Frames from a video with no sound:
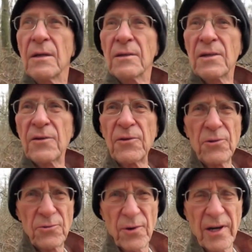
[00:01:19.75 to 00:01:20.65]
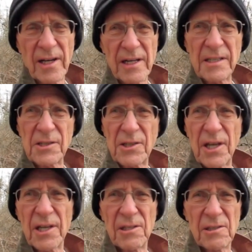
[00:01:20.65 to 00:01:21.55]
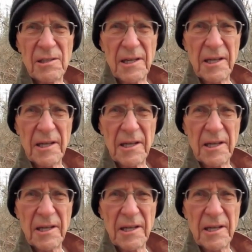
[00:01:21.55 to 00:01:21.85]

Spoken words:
The third trailing skill